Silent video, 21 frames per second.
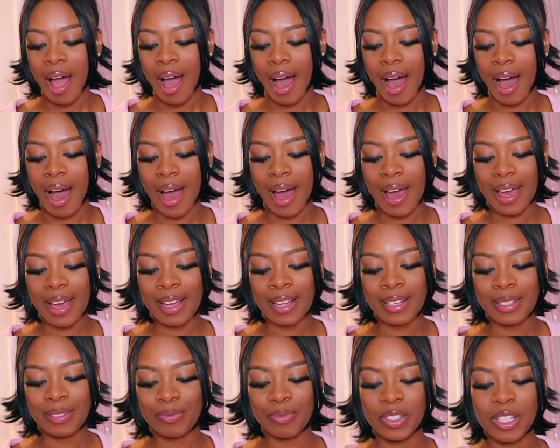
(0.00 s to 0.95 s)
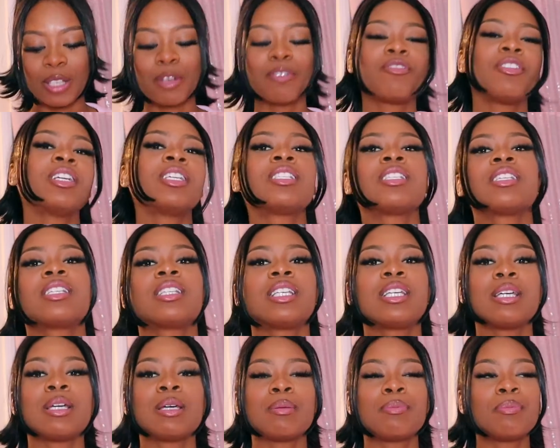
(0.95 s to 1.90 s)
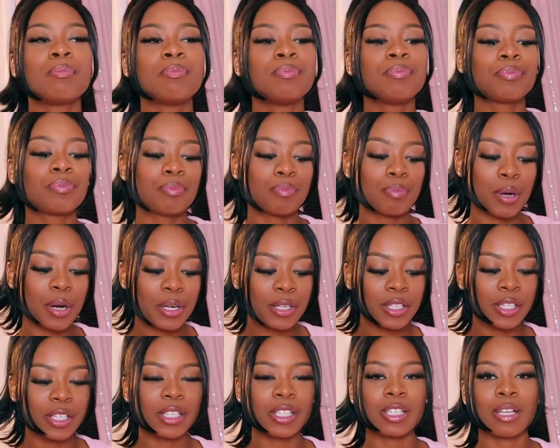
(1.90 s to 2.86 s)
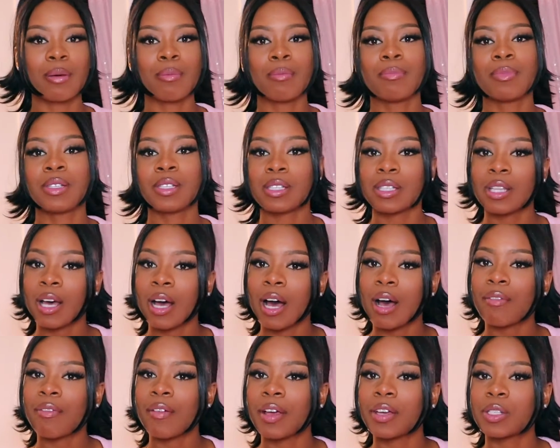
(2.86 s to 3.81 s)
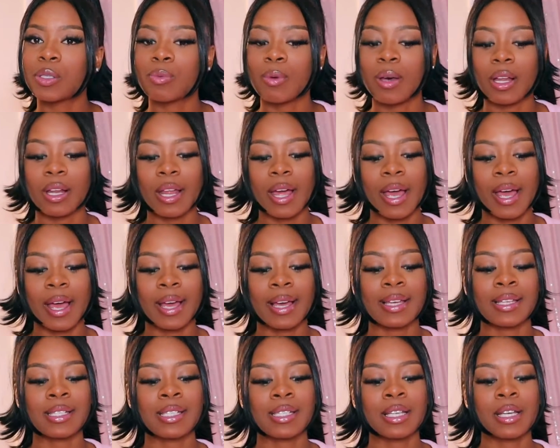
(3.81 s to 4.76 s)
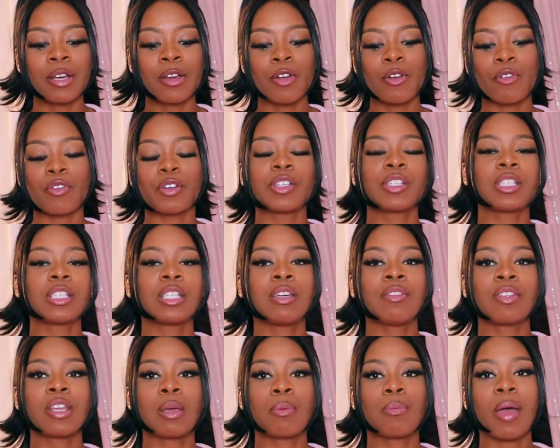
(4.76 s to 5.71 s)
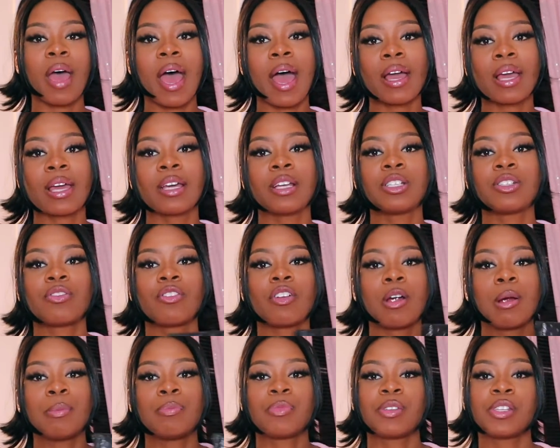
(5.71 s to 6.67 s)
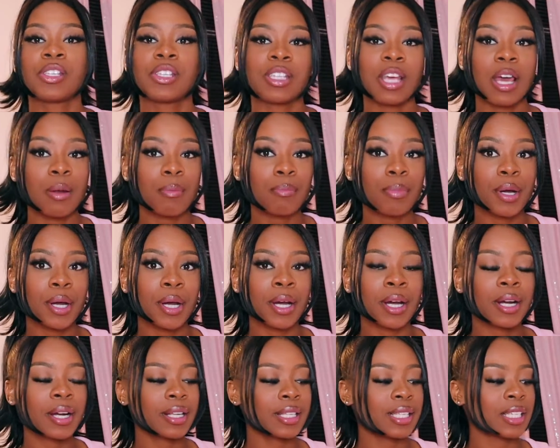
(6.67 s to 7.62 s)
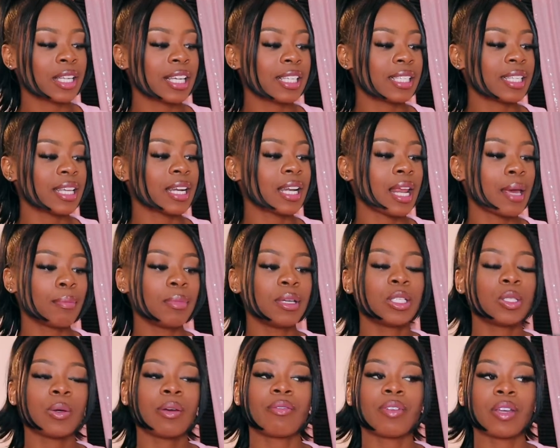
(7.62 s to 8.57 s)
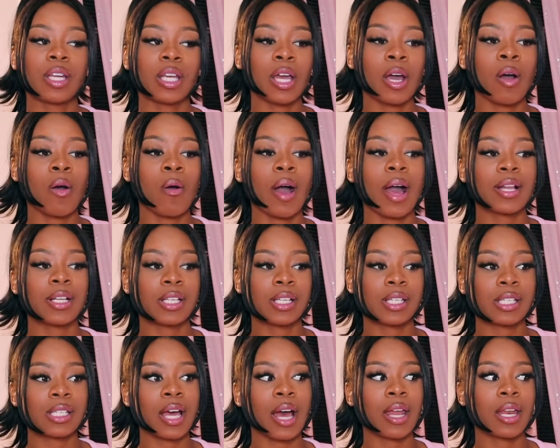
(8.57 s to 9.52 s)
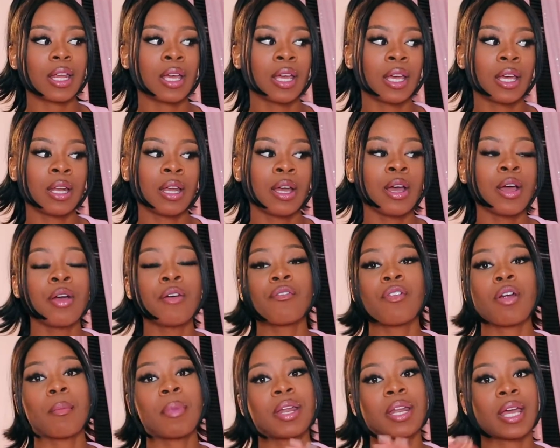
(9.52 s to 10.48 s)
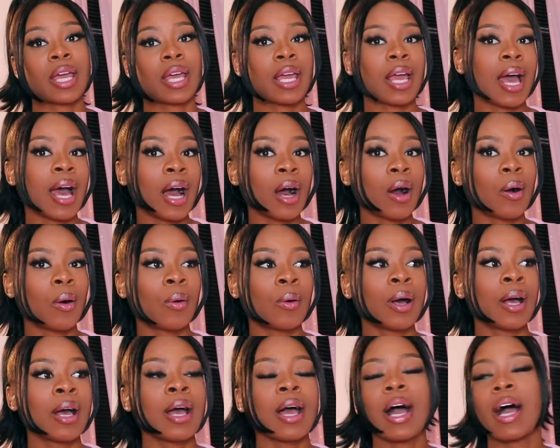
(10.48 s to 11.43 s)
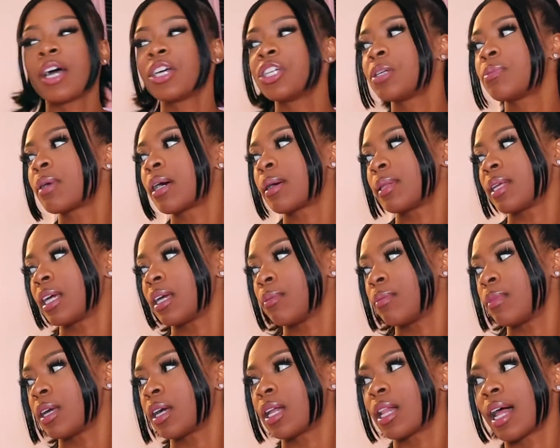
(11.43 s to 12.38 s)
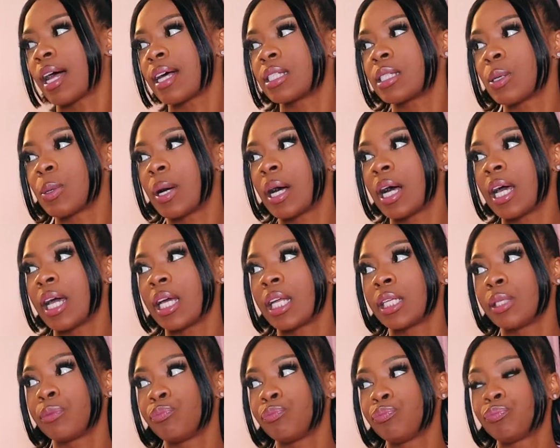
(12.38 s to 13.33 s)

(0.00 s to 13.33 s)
I did recently purchase some stuff as well as received a package from Scentbird. So I said, let me do a video. I just got in from a night out. I should probably get me a glass of wine,